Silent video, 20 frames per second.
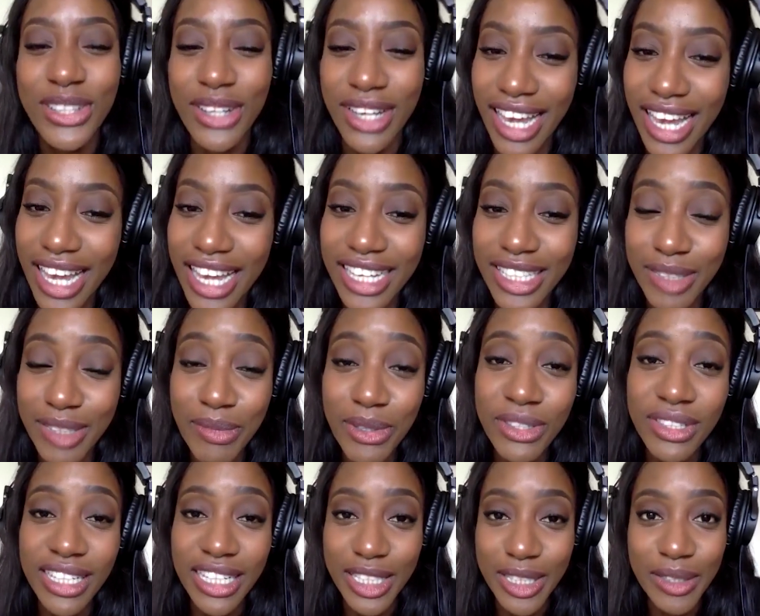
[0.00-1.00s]
okay. His
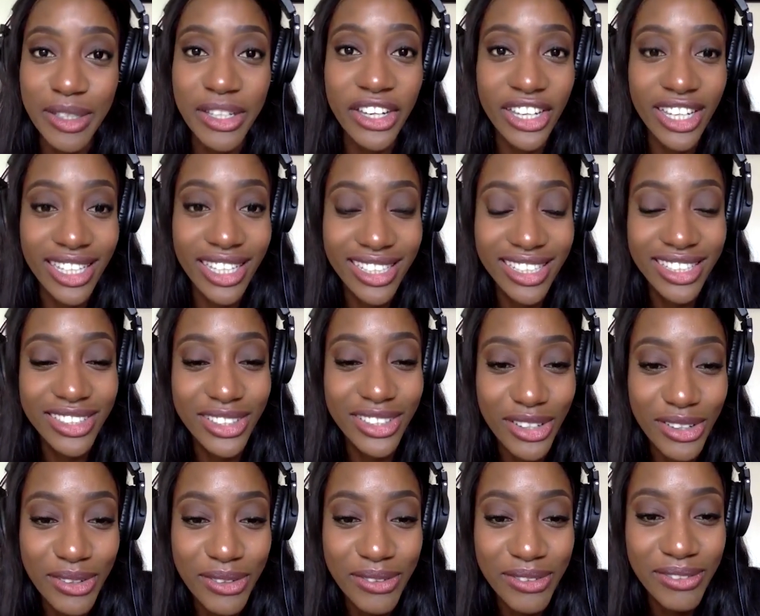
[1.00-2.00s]
music's good,
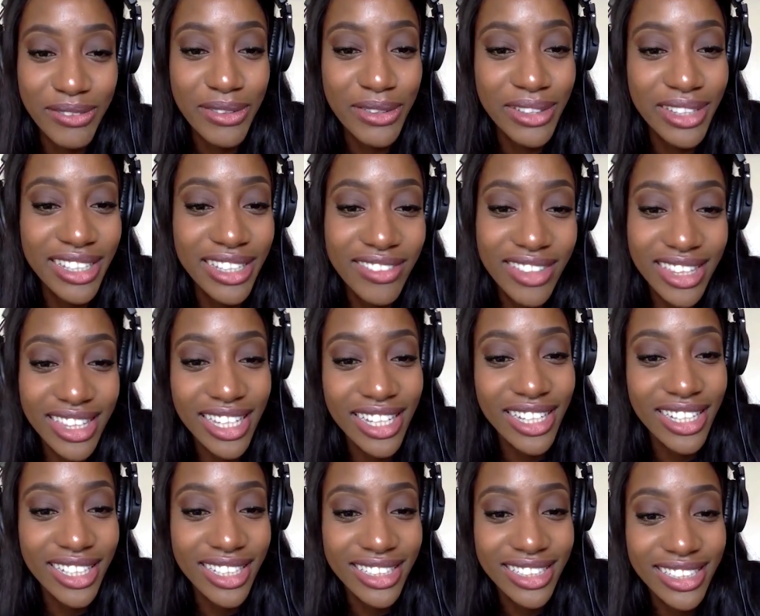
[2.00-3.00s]
so we'll leave it
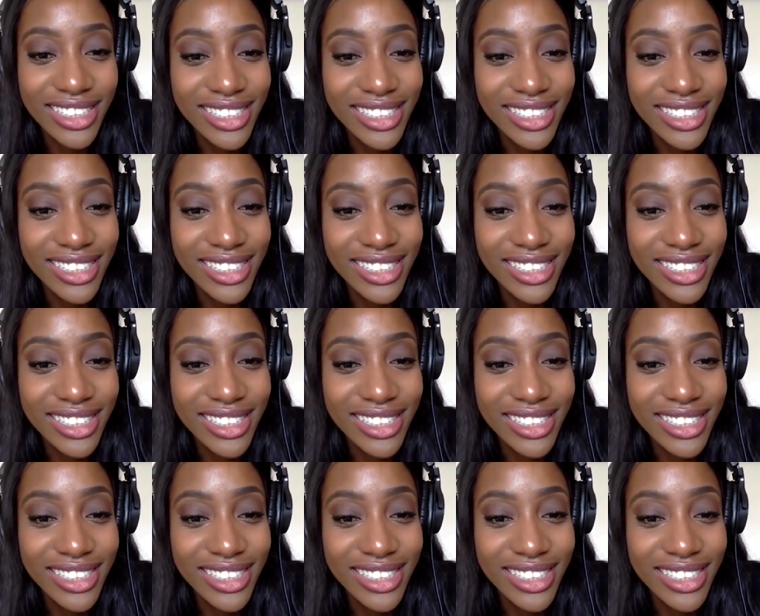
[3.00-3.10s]
there.